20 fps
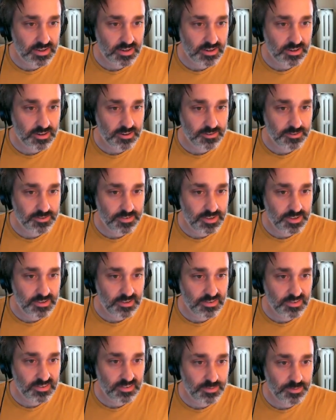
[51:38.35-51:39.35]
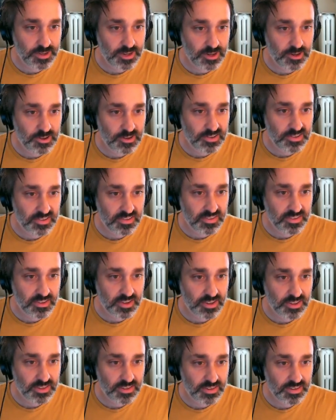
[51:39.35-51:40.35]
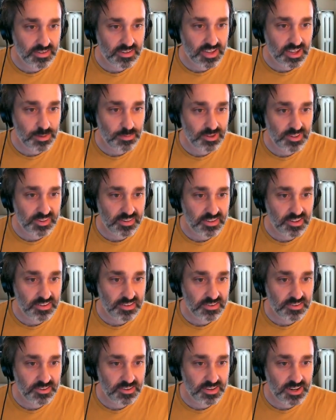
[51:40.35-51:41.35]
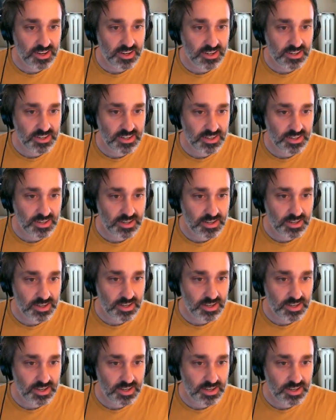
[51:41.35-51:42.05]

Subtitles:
our fields, we can also select this kmeans cluster ID.